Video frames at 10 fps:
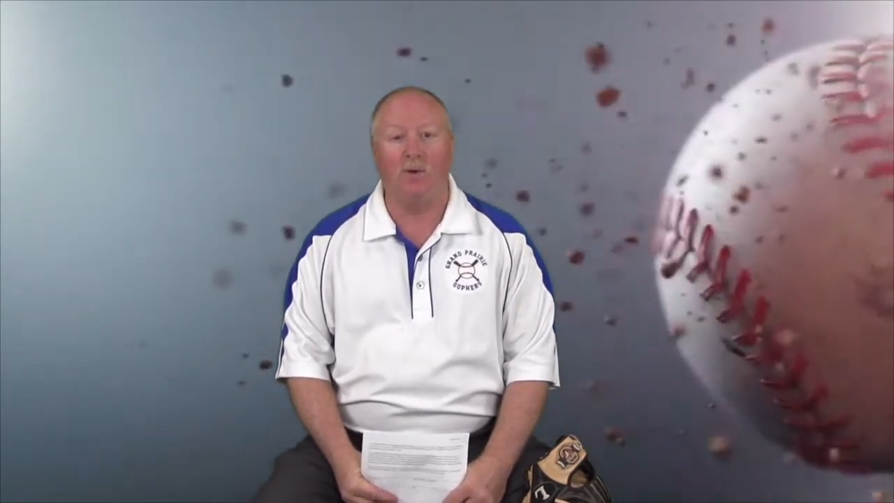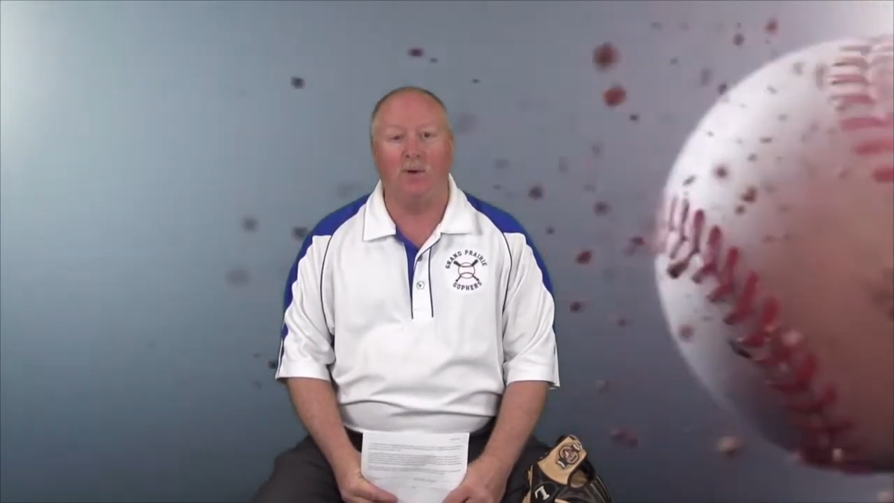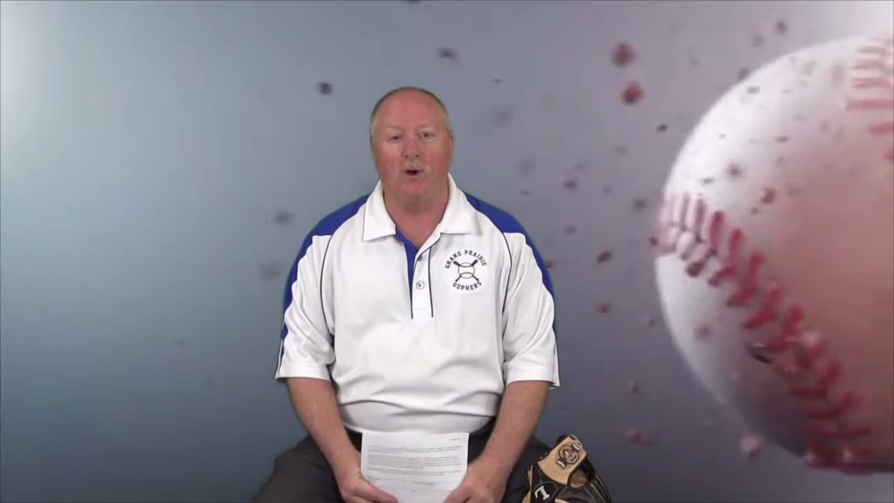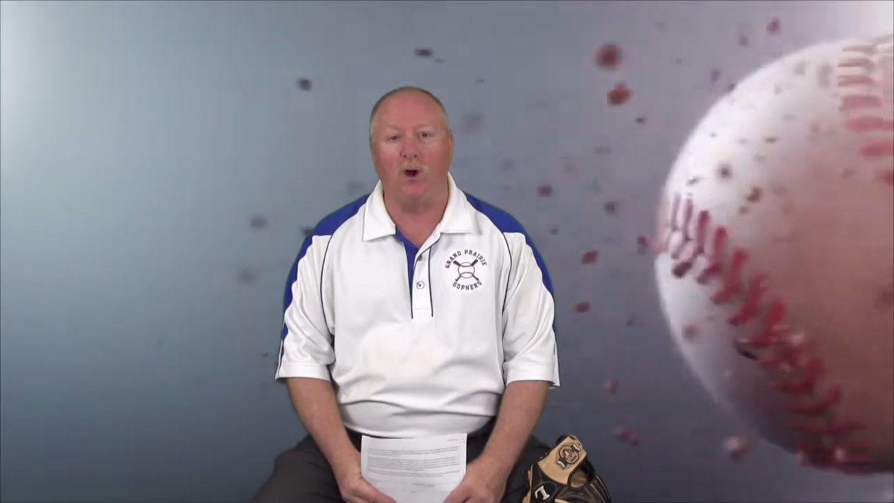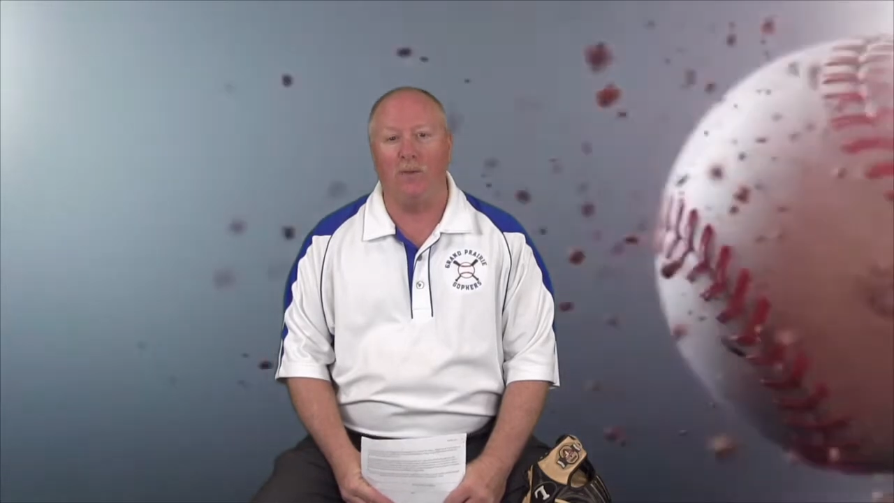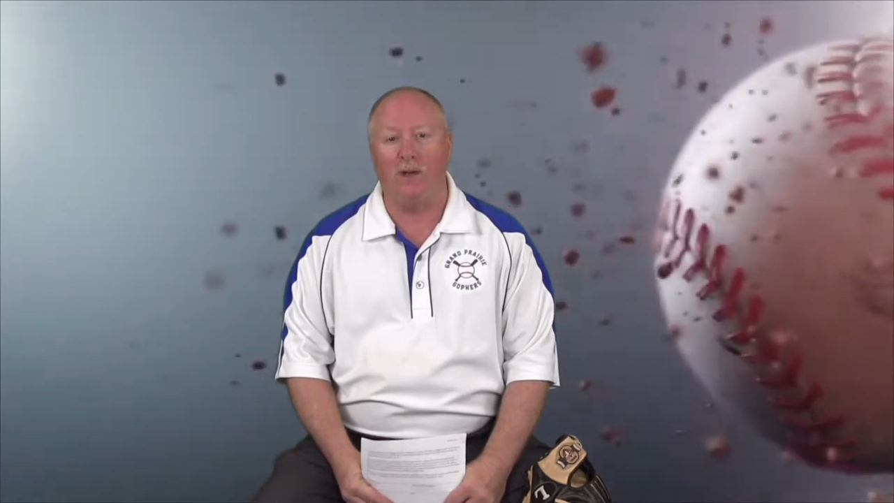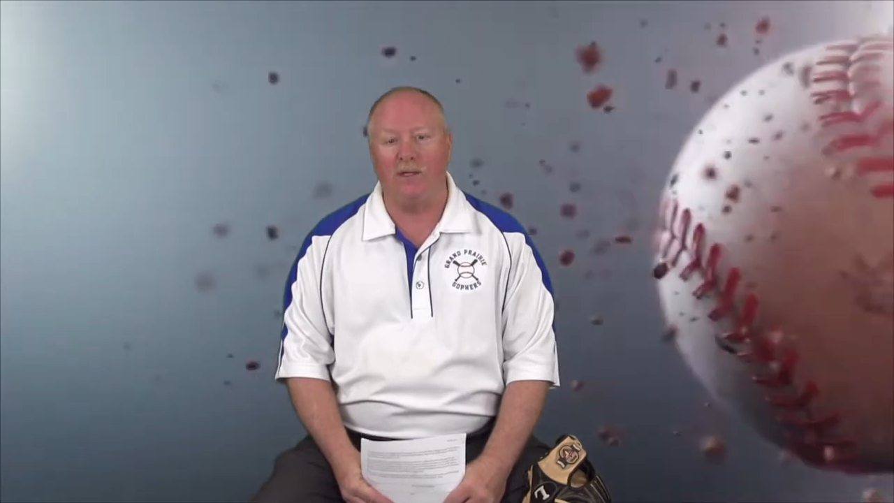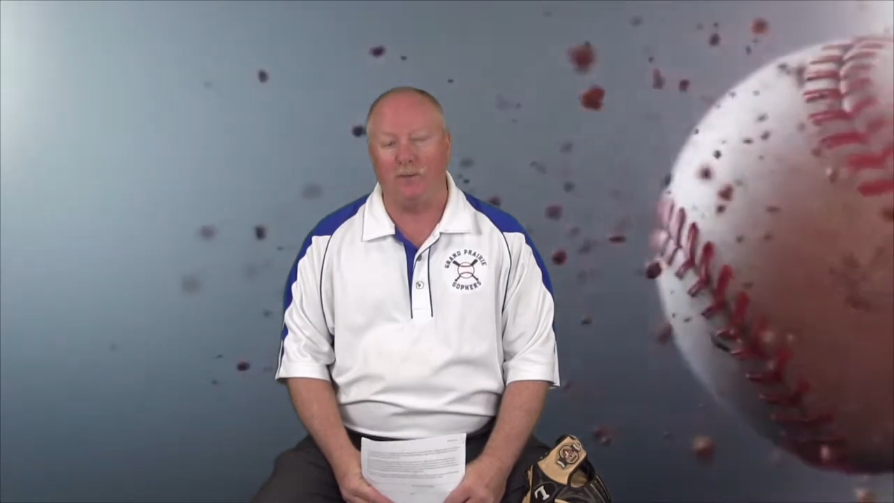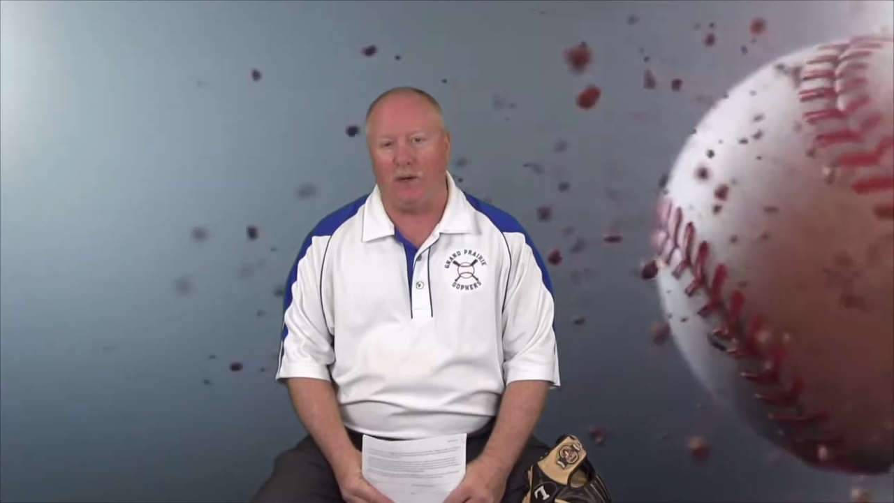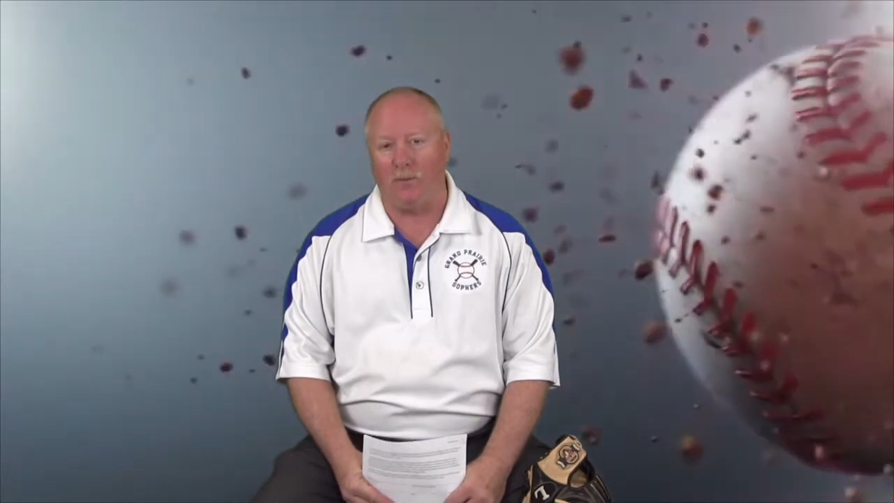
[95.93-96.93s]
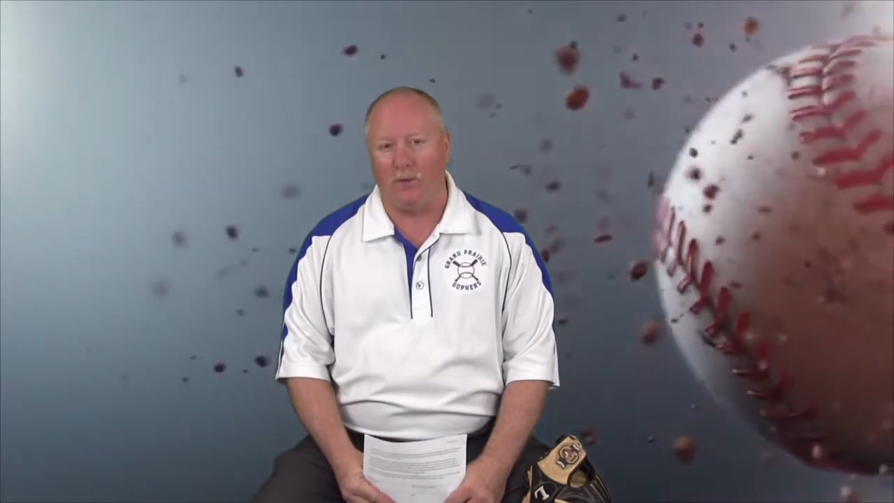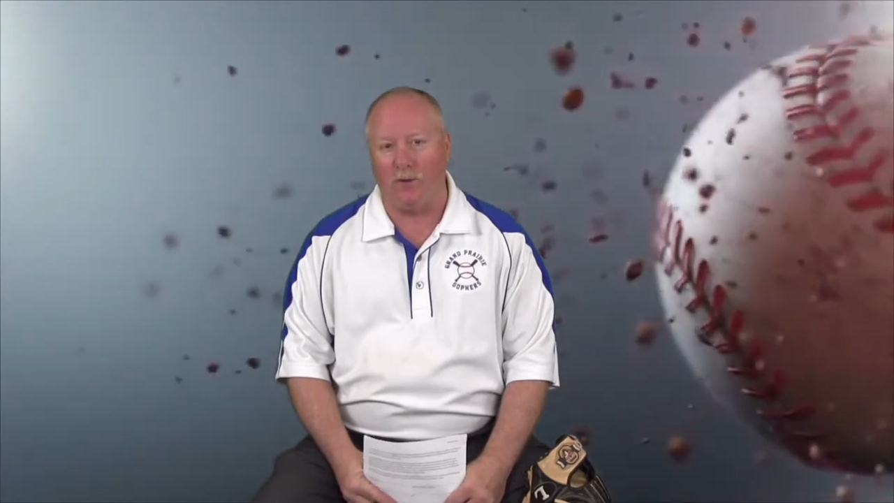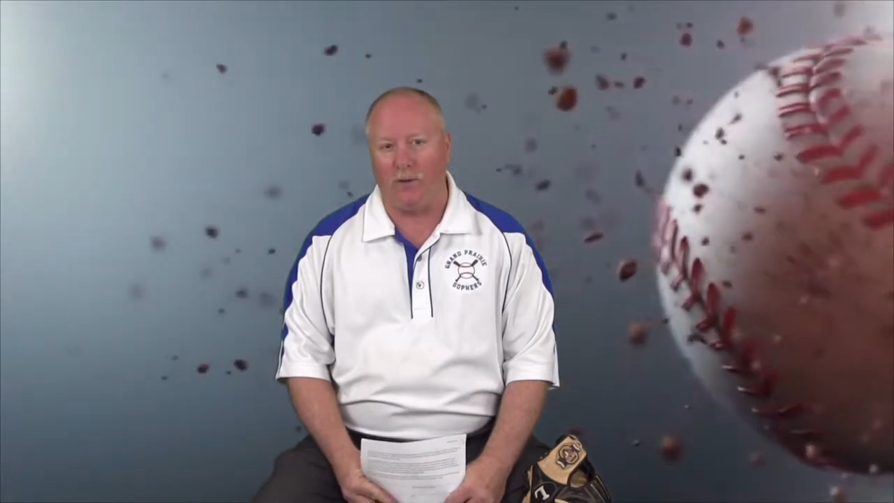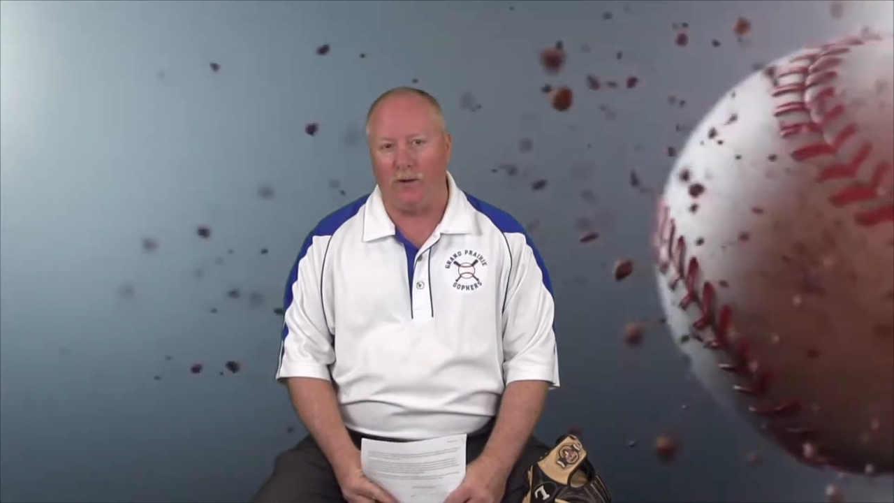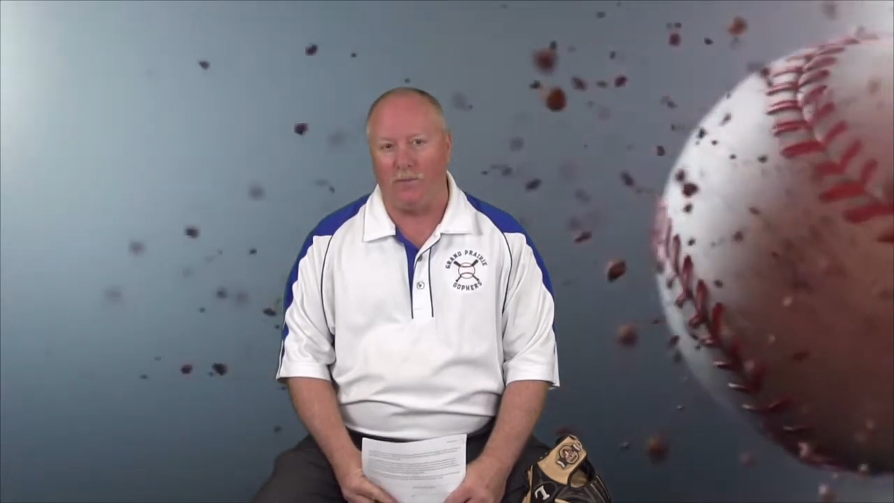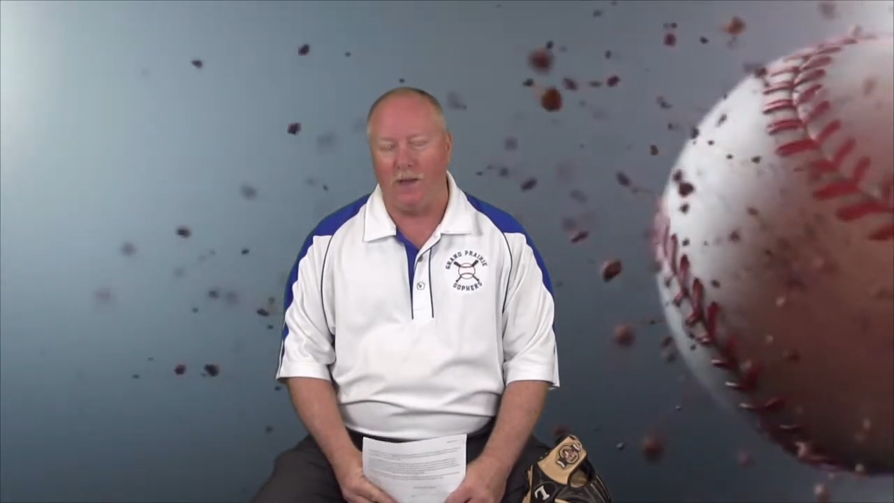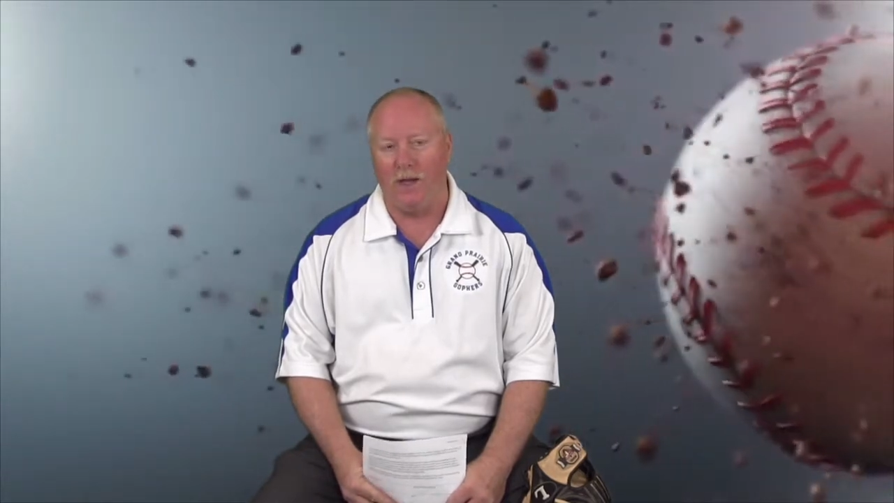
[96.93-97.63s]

our baseball program.